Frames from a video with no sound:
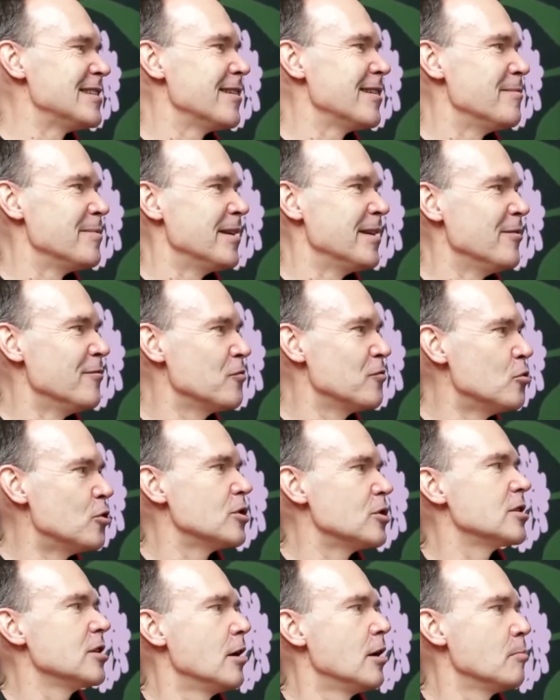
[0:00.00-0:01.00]
I mean, of
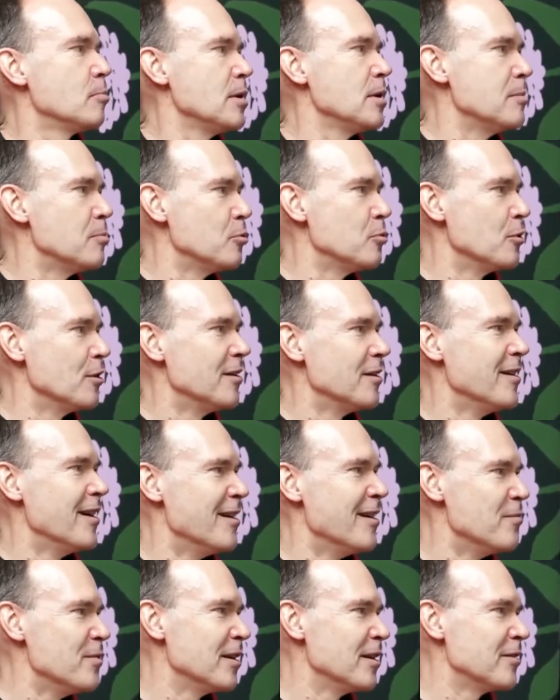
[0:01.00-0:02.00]
course, young people
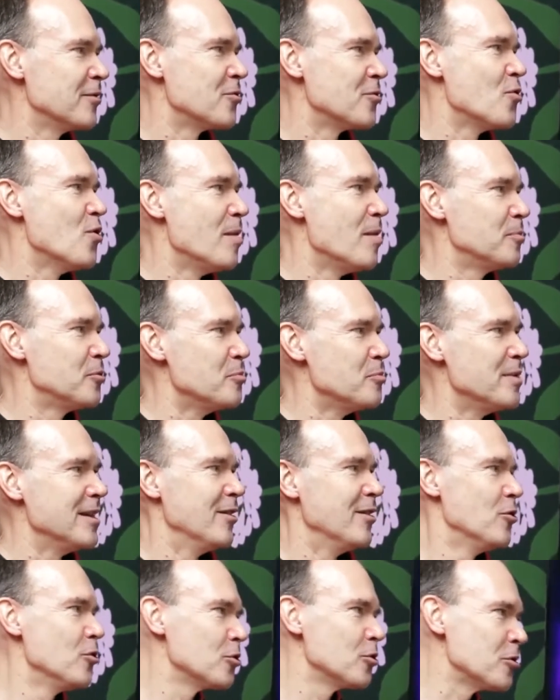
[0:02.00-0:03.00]
will grow up to be
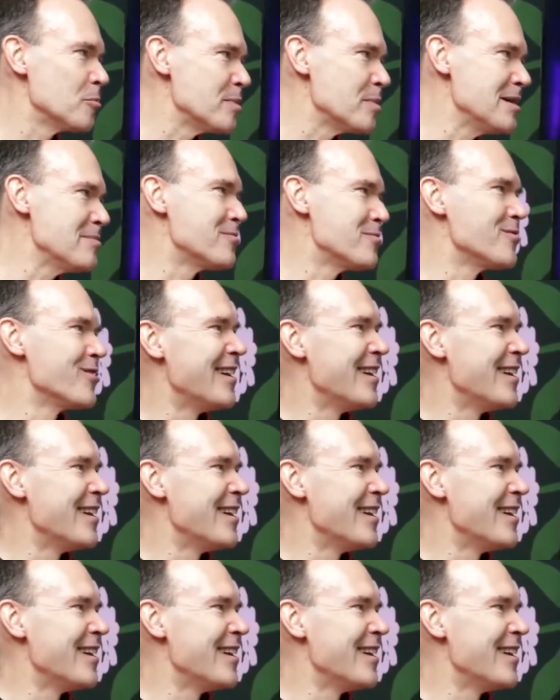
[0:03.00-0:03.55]
older people,